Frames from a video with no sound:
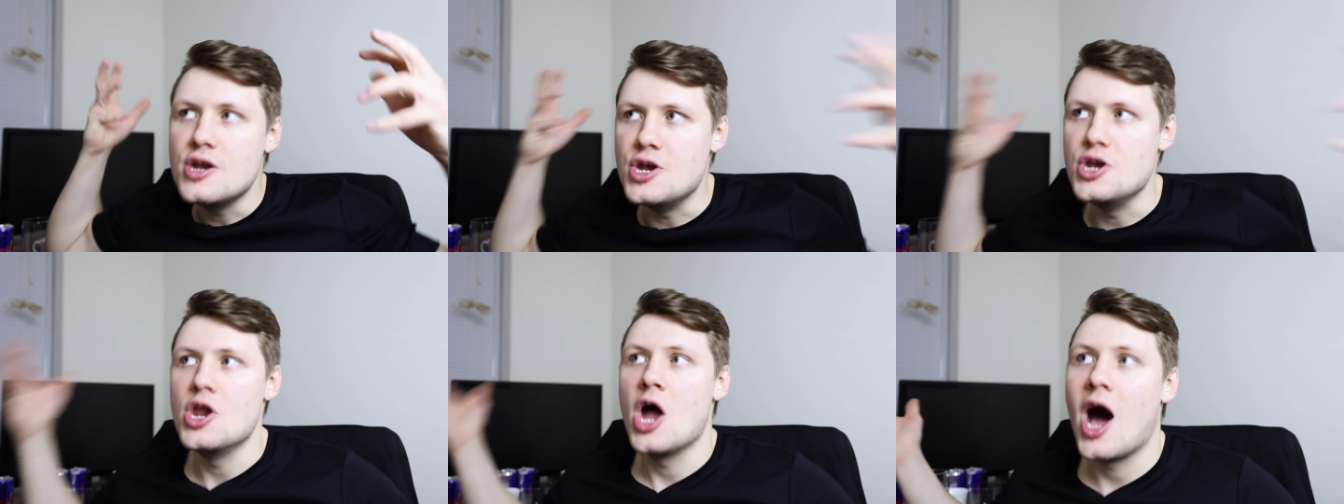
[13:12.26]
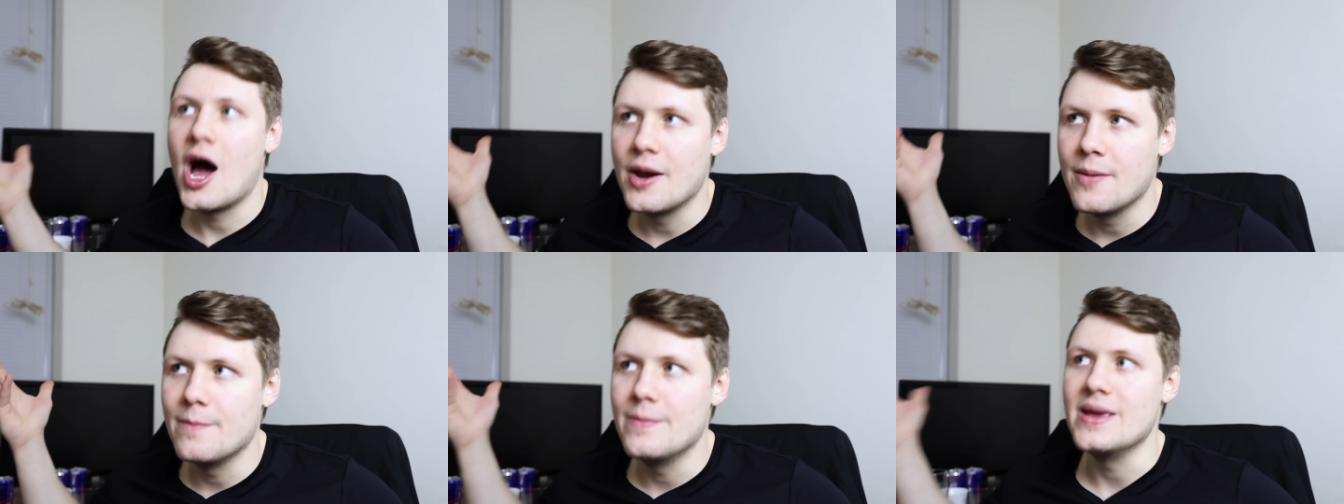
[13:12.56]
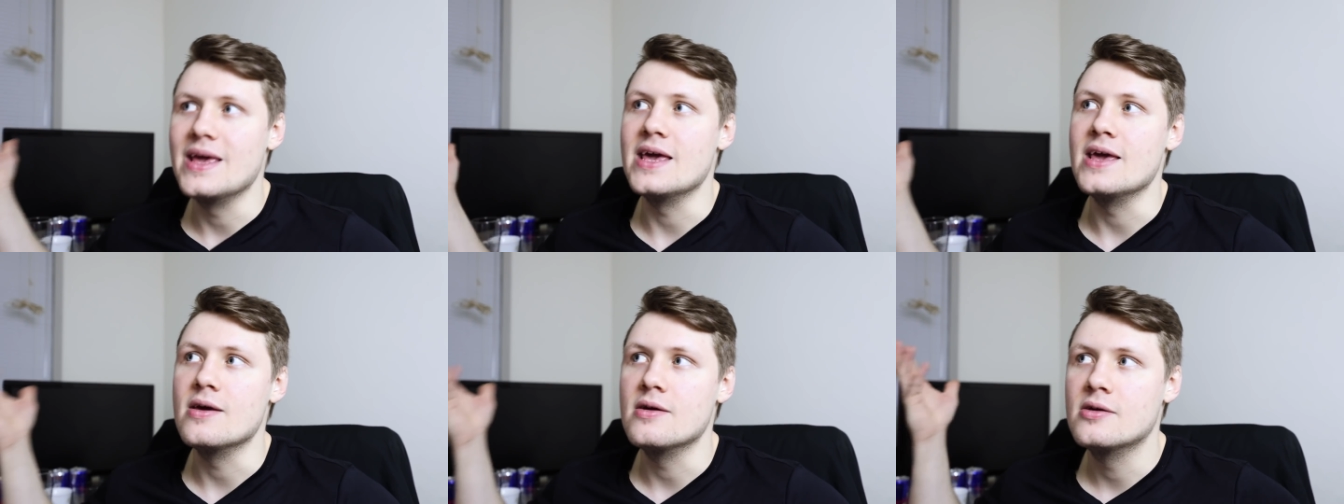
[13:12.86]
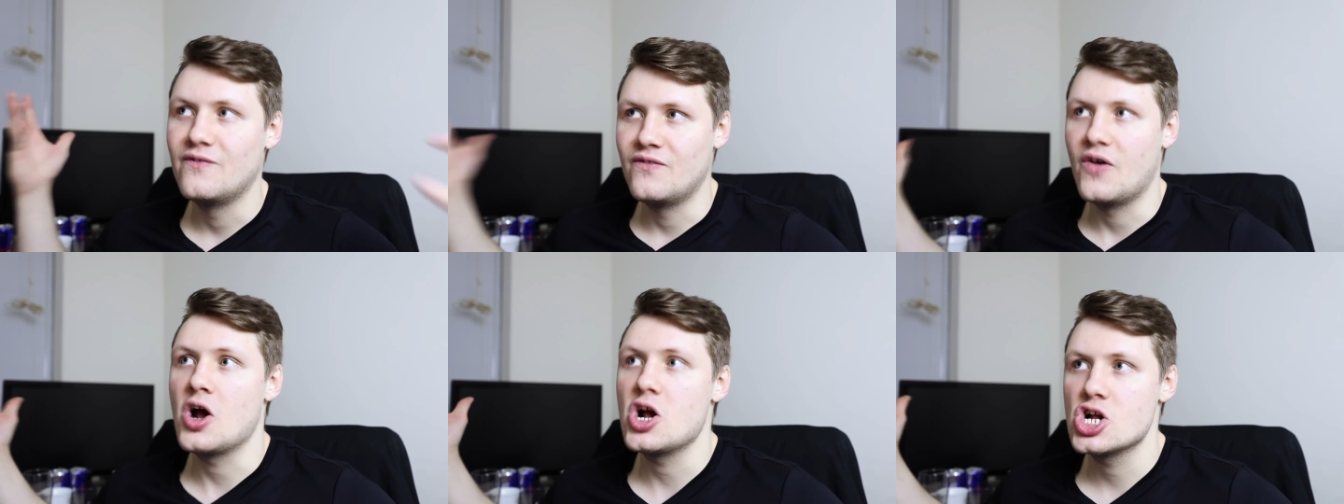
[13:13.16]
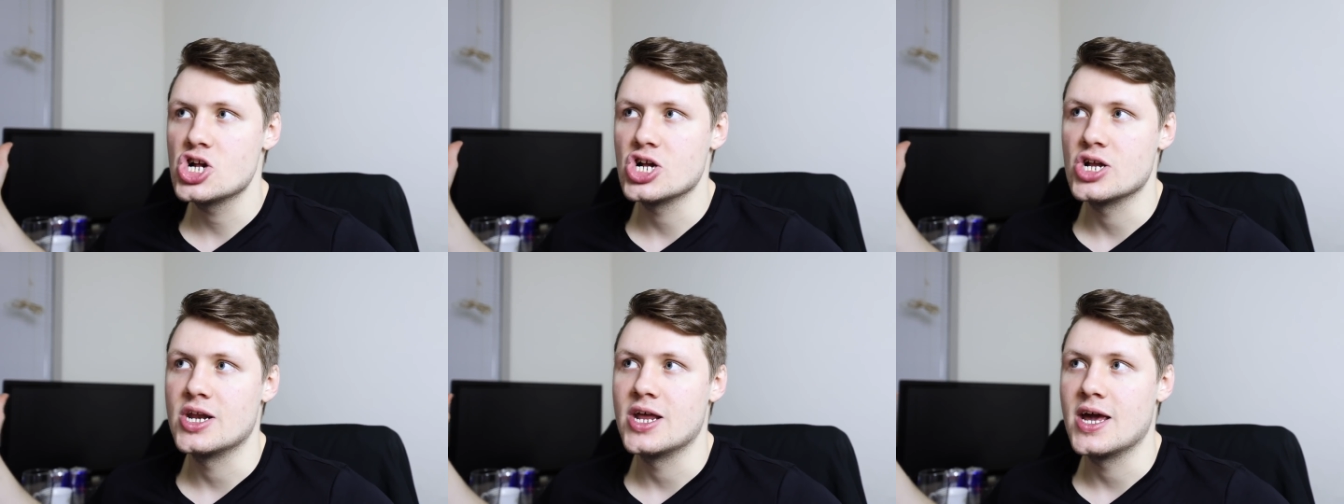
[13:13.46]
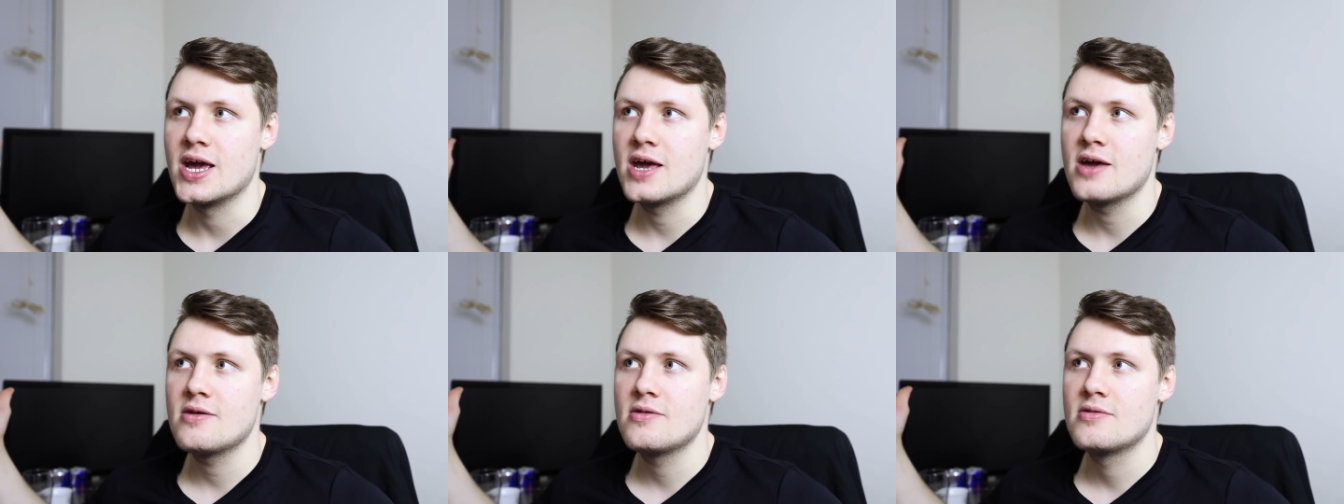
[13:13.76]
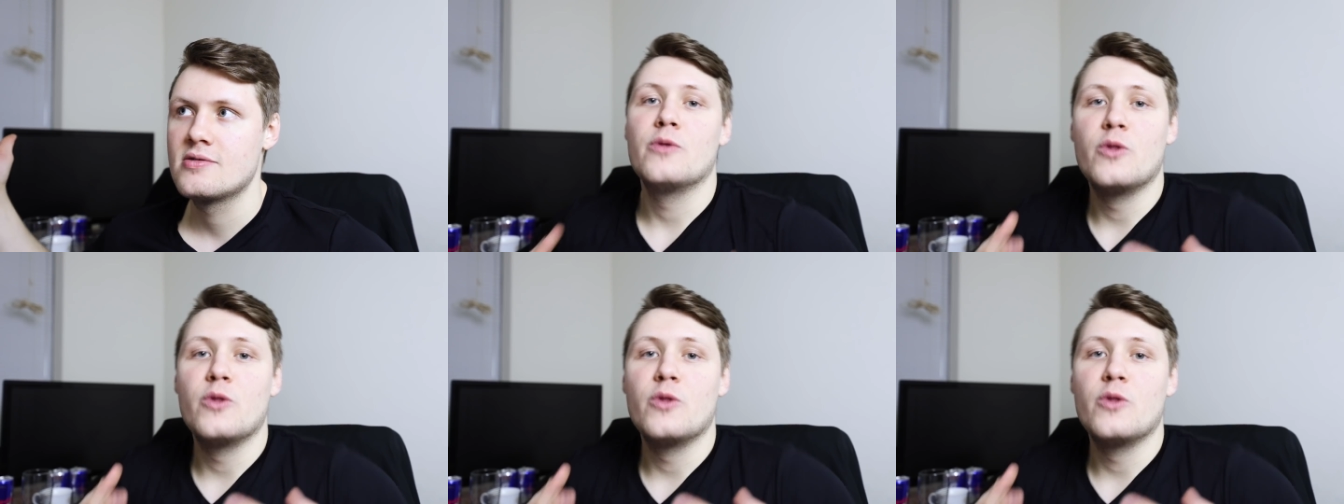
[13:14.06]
not be functioning.